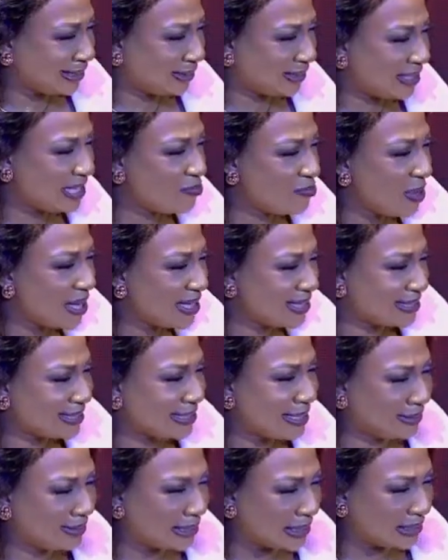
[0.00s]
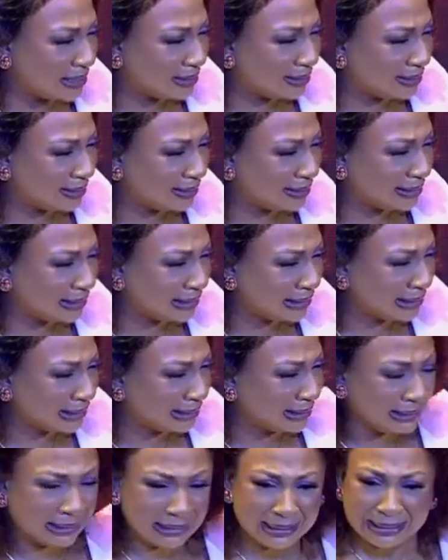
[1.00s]
men seek thee.
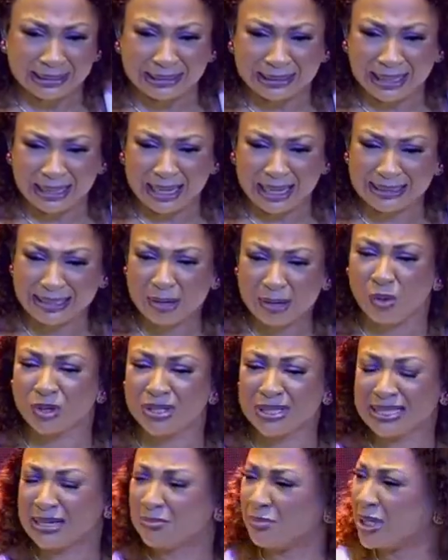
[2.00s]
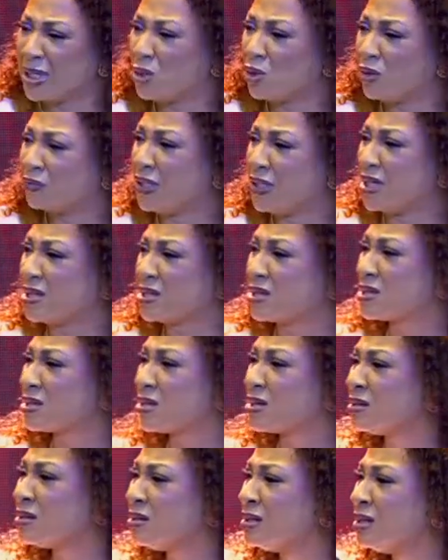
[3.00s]
I said, what is the meaning of this?
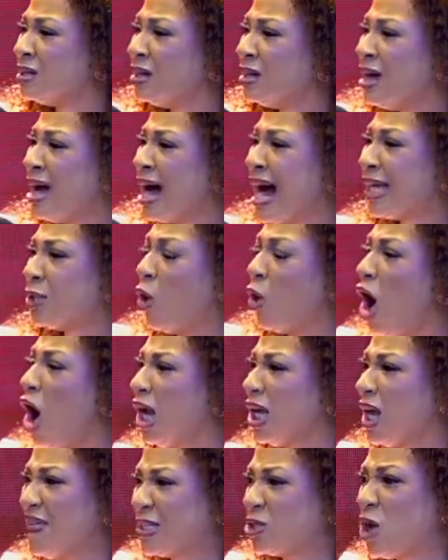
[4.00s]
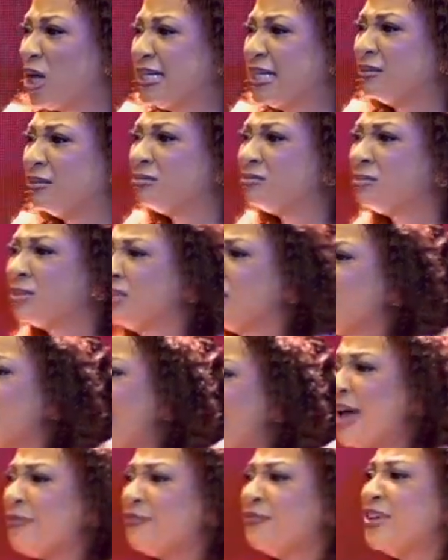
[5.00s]
And all of a sudden, I
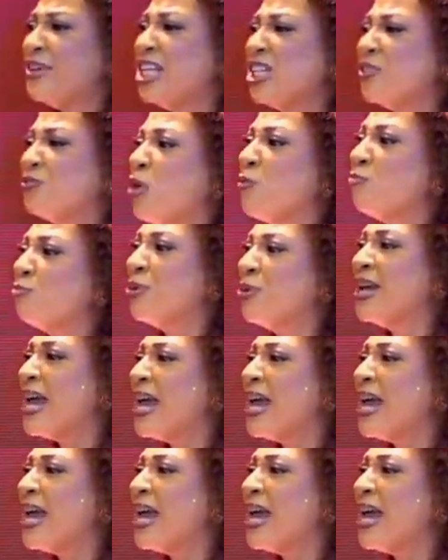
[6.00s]
finished from prayer.